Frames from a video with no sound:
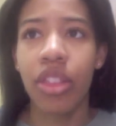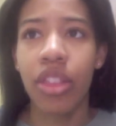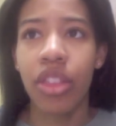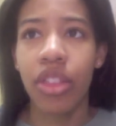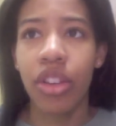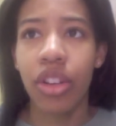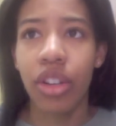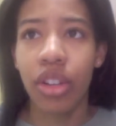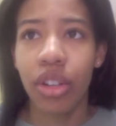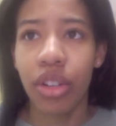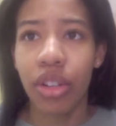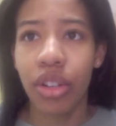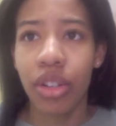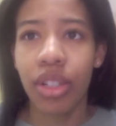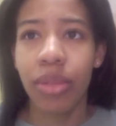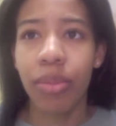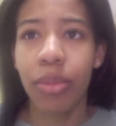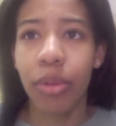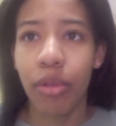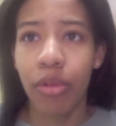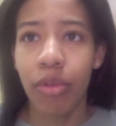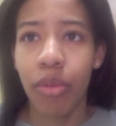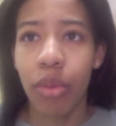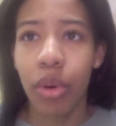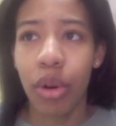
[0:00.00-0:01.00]
third
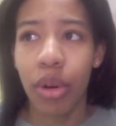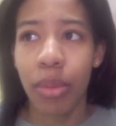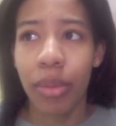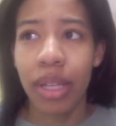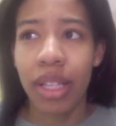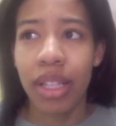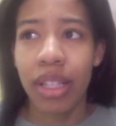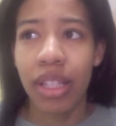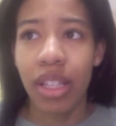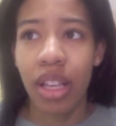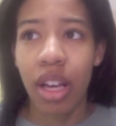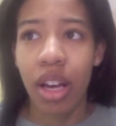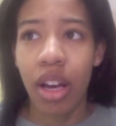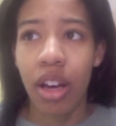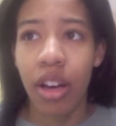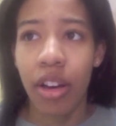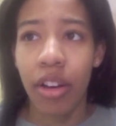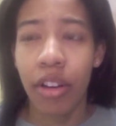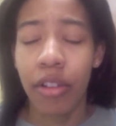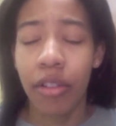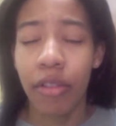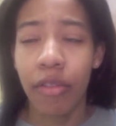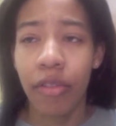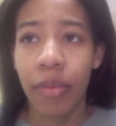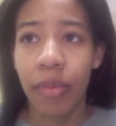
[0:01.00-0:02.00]
performance
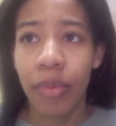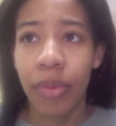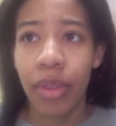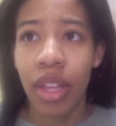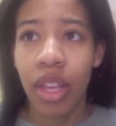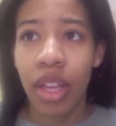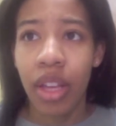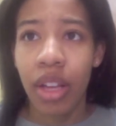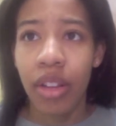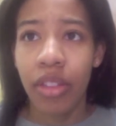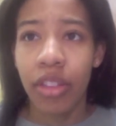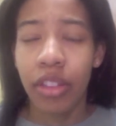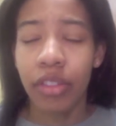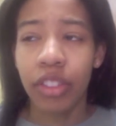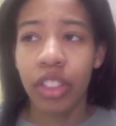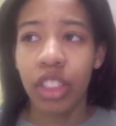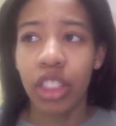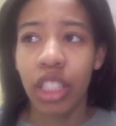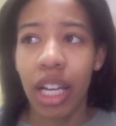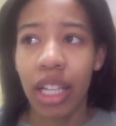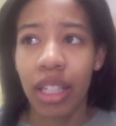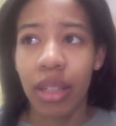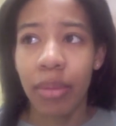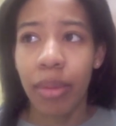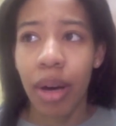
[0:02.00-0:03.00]
of the
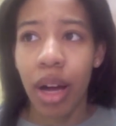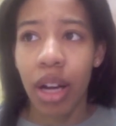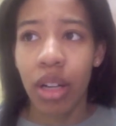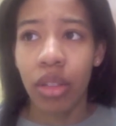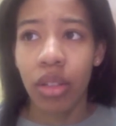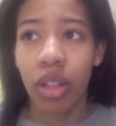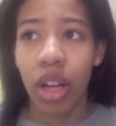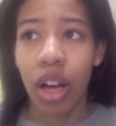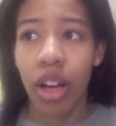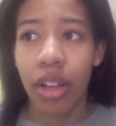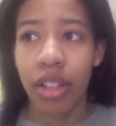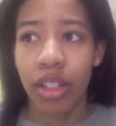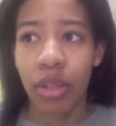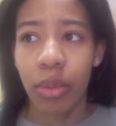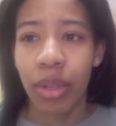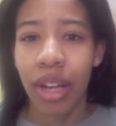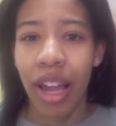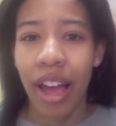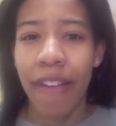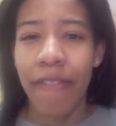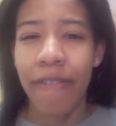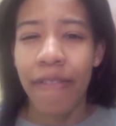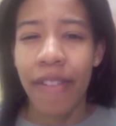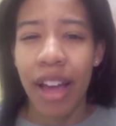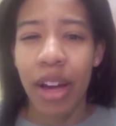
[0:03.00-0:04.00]
Vagina Monologues when
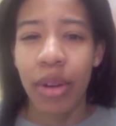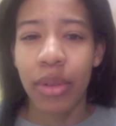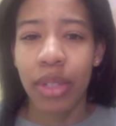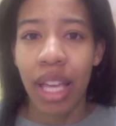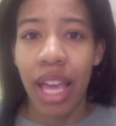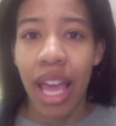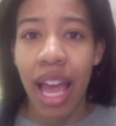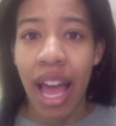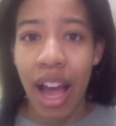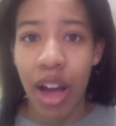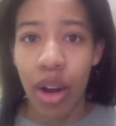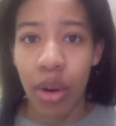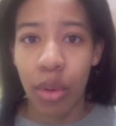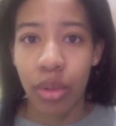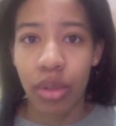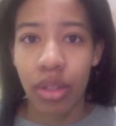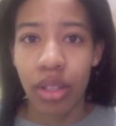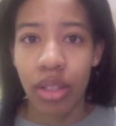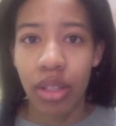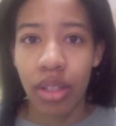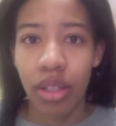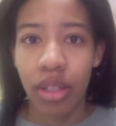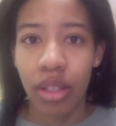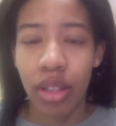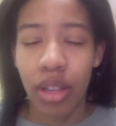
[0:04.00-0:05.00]
I found
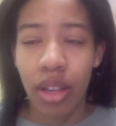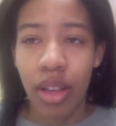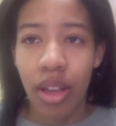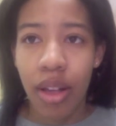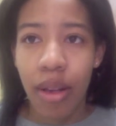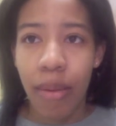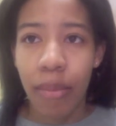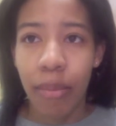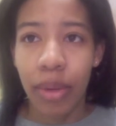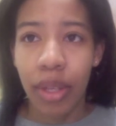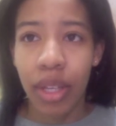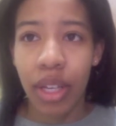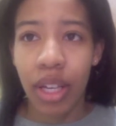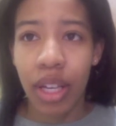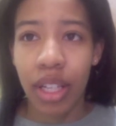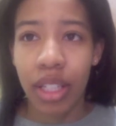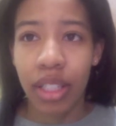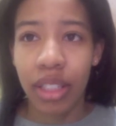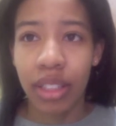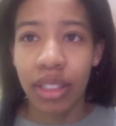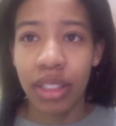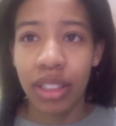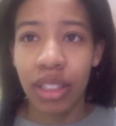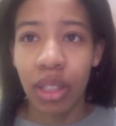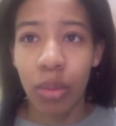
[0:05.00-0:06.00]
out,
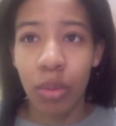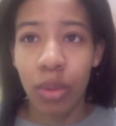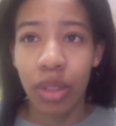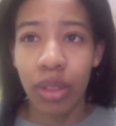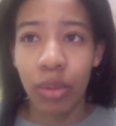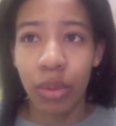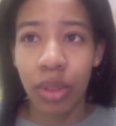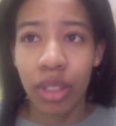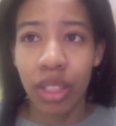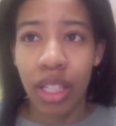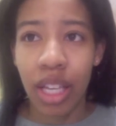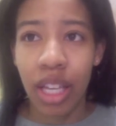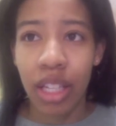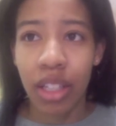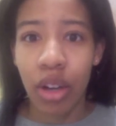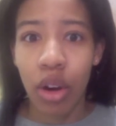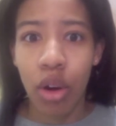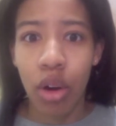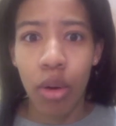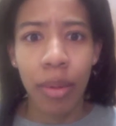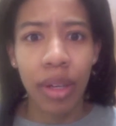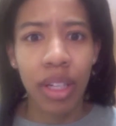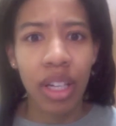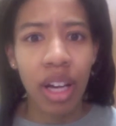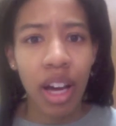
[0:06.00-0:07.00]
because someone was like,
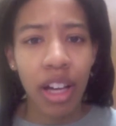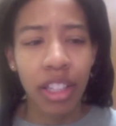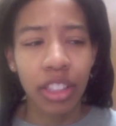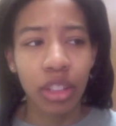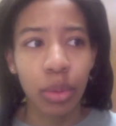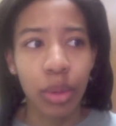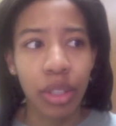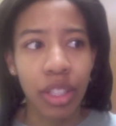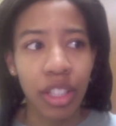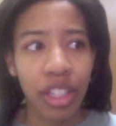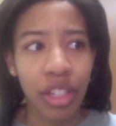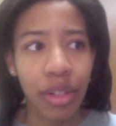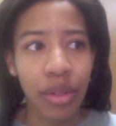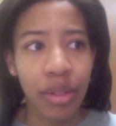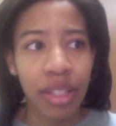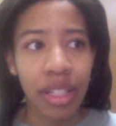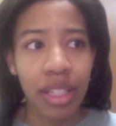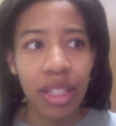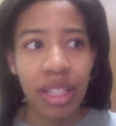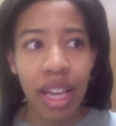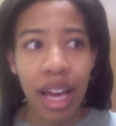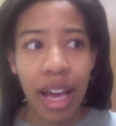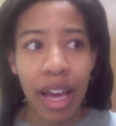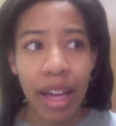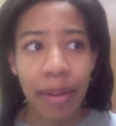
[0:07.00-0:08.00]
oh my gosh, Whitney Houston
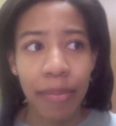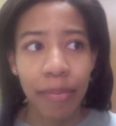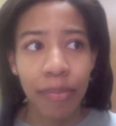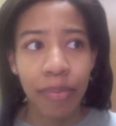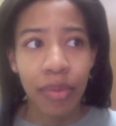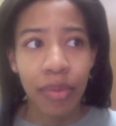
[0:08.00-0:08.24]
died.